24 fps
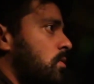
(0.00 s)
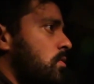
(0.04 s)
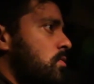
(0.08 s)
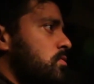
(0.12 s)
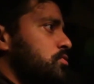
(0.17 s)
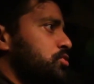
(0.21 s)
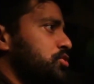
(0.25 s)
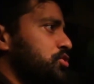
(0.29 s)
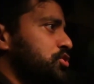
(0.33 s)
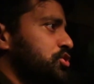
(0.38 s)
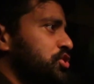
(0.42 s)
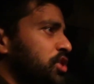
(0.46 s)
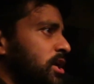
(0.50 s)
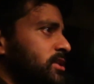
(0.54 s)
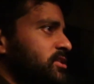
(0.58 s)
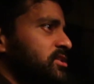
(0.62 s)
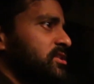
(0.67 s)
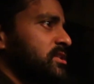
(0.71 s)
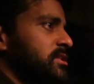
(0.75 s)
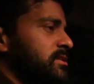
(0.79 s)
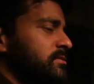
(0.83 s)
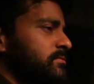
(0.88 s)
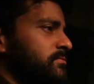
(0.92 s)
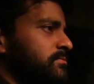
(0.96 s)
oh shit,
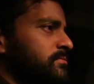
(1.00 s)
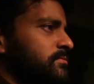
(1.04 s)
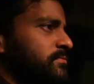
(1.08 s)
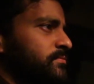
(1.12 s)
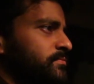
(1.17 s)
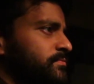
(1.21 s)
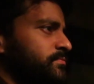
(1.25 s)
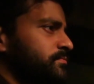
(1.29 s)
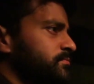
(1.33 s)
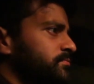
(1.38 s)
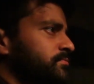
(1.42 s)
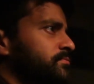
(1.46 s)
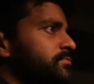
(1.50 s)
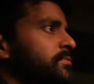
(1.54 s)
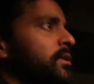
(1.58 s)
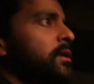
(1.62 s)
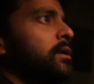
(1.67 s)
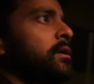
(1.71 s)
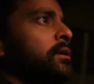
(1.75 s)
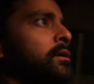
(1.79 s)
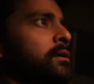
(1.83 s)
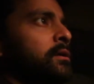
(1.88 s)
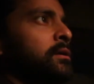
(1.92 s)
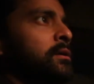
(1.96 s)
and
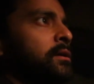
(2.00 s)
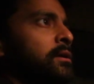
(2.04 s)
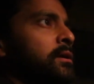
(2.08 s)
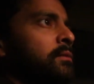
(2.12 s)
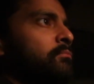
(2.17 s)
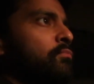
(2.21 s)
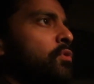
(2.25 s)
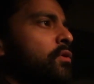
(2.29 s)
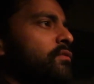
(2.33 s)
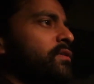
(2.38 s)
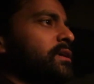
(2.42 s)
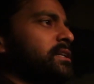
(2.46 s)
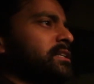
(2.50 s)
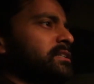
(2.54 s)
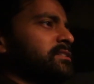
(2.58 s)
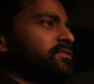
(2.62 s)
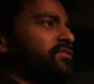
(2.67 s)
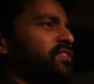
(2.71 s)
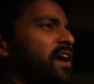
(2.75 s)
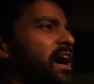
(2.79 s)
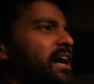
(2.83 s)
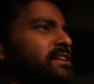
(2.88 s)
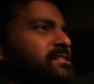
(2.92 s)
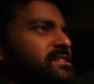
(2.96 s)
move it in
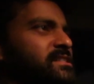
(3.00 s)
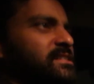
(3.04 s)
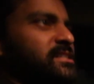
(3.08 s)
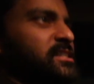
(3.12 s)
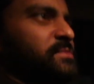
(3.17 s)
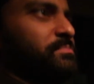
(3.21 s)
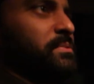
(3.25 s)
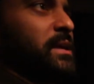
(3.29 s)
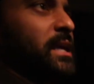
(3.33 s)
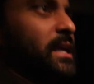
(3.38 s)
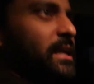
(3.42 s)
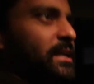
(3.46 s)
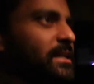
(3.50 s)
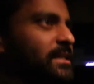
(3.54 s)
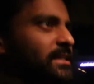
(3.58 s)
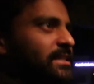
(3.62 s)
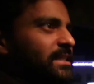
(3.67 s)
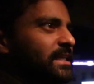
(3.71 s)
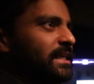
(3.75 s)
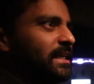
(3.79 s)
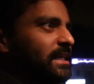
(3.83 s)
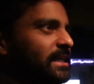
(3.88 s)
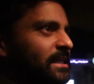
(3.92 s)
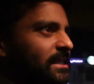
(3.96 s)
fast speed
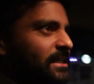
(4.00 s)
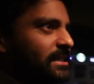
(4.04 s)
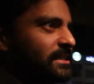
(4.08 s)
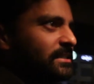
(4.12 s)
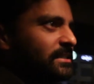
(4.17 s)
and gear.